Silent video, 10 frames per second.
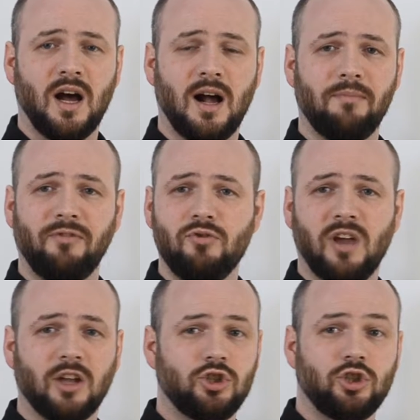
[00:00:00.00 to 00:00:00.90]
if you
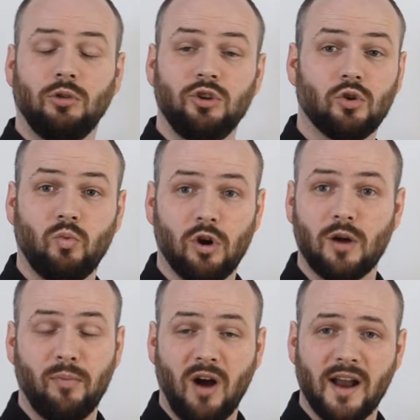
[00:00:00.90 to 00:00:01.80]
can show your
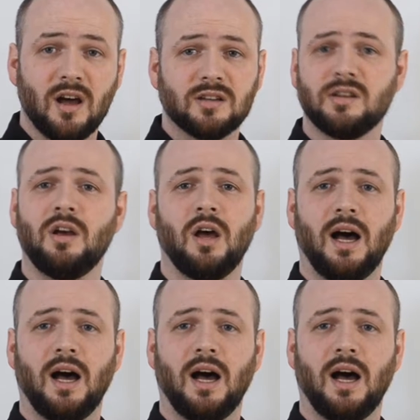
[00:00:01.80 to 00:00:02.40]
work product,